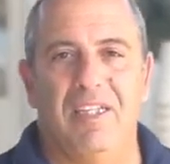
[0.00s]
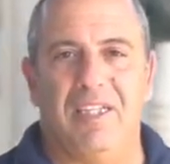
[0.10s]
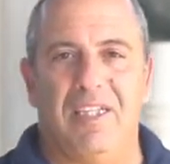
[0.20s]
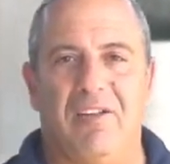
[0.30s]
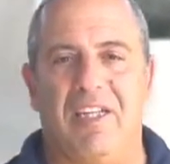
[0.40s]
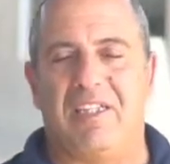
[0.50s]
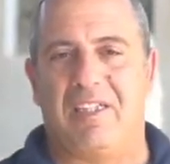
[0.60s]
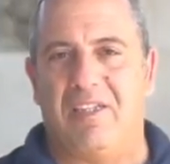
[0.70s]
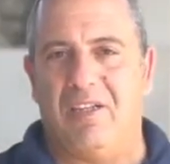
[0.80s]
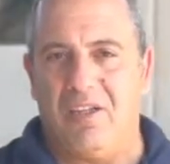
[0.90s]
You know,
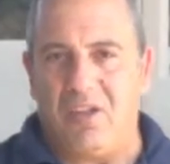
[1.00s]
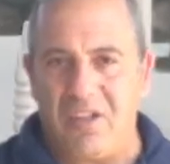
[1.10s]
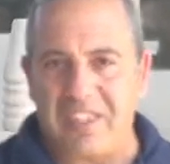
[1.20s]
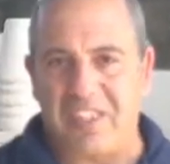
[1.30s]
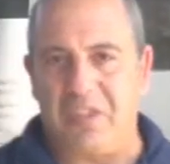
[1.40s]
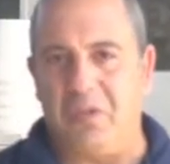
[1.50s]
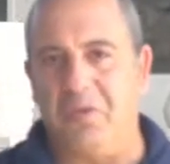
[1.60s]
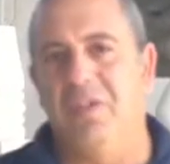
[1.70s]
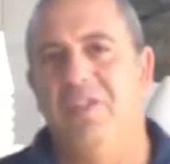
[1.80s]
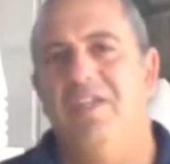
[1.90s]
that's
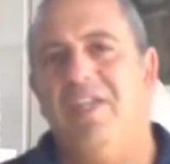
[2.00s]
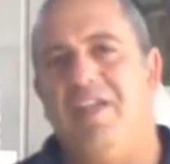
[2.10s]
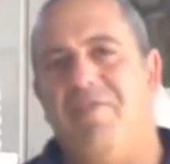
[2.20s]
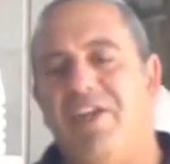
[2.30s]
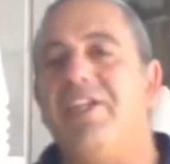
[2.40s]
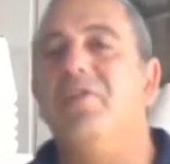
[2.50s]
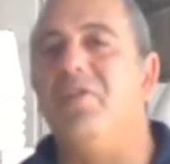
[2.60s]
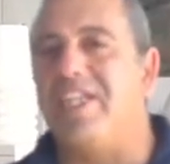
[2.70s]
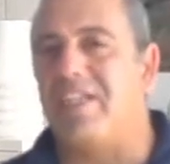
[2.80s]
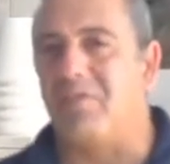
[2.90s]
also very
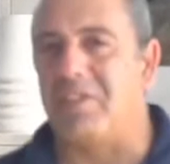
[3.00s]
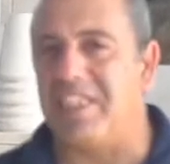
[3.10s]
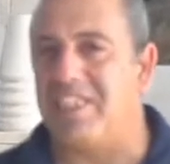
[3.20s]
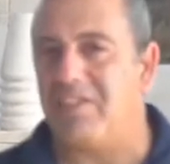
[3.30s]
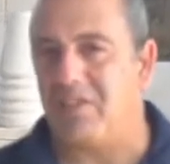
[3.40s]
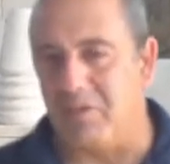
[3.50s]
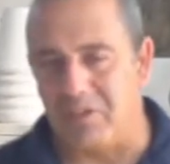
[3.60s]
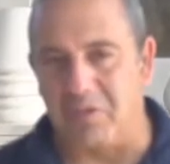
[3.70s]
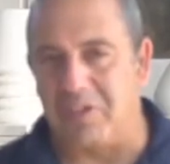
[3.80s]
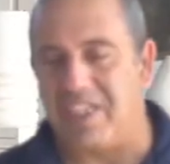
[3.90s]
unique to
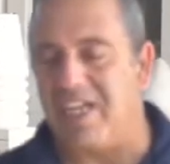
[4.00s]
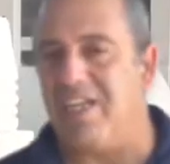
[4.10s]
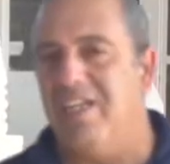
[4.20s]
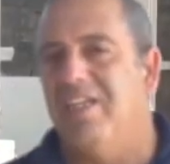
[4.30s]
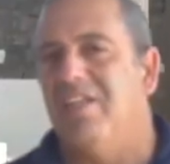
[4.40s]
Susya.